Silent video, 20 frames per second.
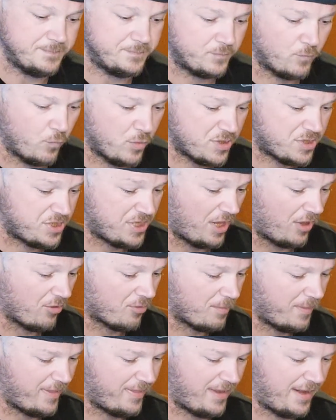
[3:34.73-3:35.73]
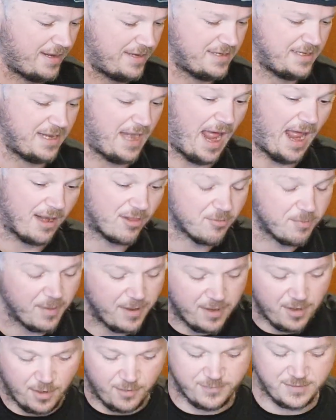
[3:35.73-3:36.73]
which tells me that it did not
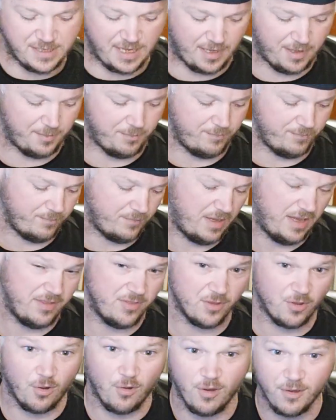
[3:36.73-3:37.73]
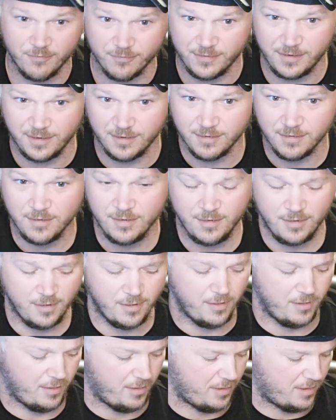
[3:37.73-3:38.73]
spend enough time in the coffee
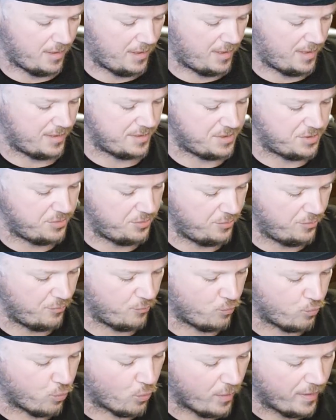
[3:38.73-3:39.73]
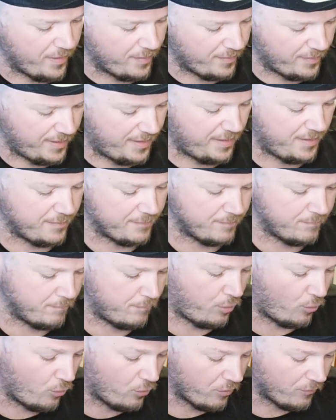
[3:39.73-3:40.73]
to really
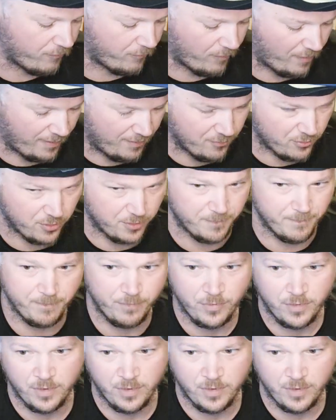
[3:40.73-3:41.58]
pull the flavor.